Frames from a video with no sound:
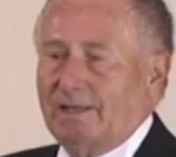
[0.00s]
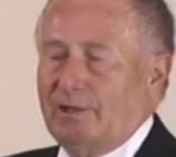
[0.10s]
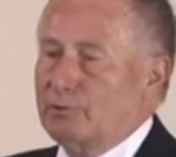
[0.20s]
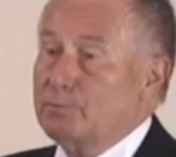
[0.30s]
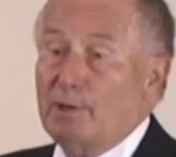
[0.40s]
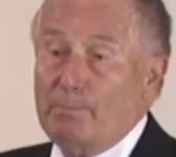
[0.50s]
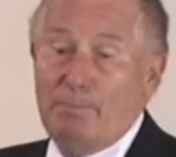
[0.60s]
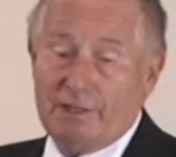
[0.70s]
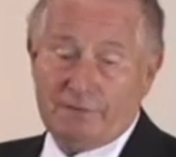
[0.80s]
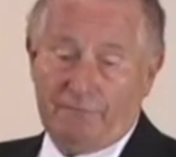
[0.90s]
He was my
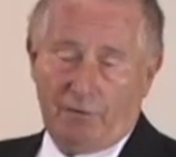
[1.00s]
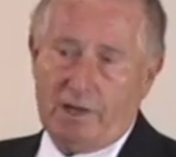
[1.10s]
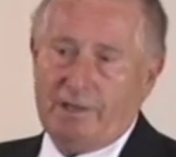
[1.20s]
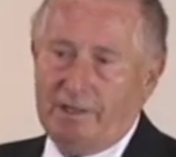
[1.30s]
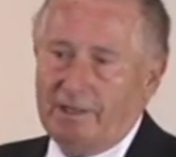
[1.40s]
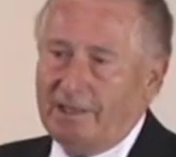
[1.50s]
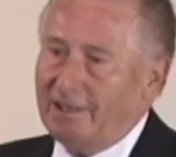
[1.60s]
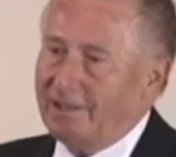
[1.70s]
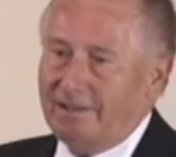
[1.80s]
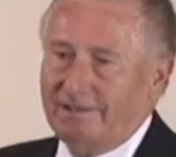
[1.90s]
best friend, and
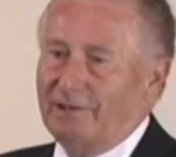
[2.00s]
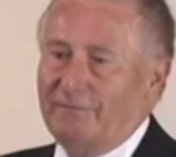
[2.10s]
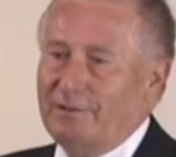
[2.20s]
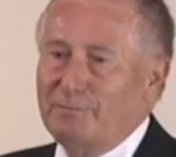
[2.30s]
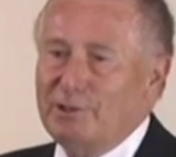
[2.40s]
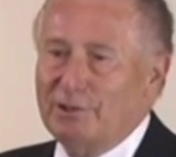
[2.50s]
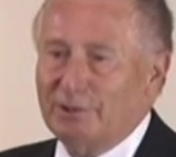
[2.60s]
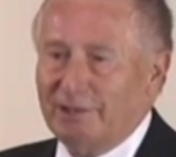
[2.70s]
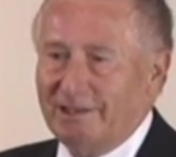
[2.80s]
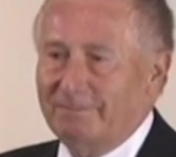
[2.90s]
I loved him
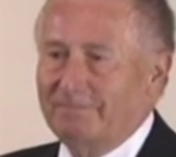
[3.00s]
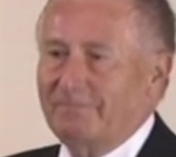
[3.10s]
dearly.